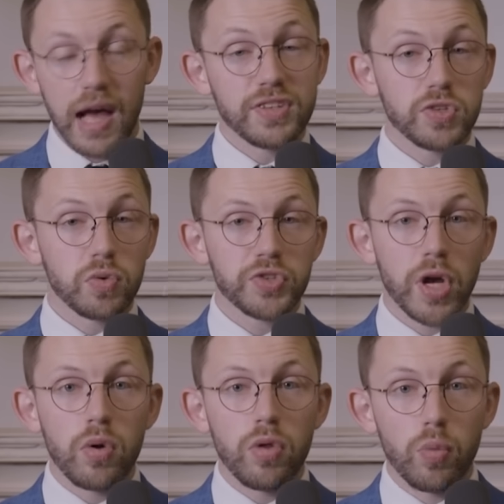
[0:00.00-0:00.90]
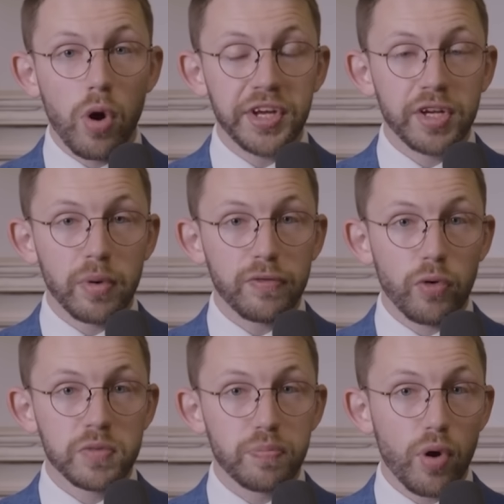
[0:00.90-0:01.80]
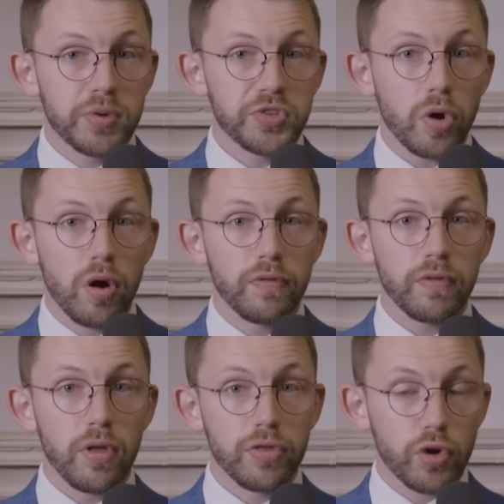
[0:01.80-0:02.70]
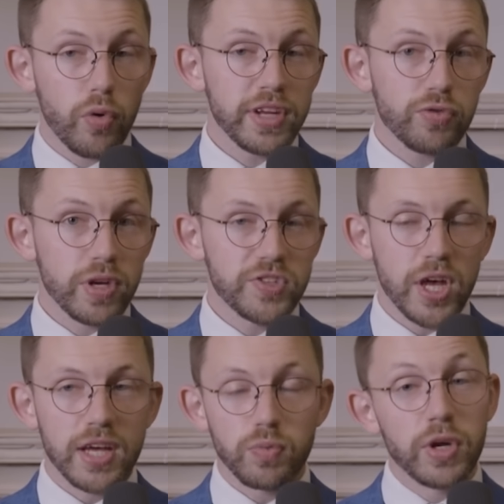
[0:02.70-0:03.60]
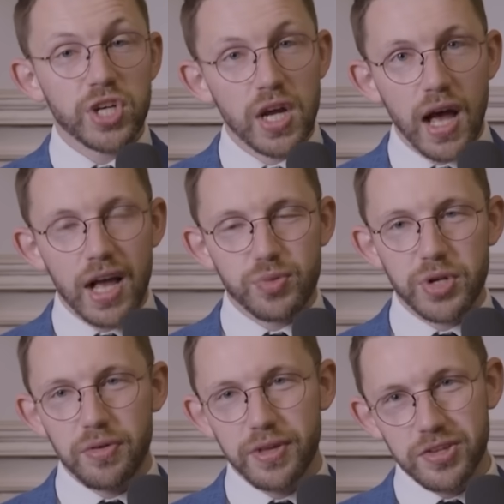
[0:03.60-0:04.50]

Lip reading: as is also the World Economic Forum's promise of the Great Reset, which, as we know,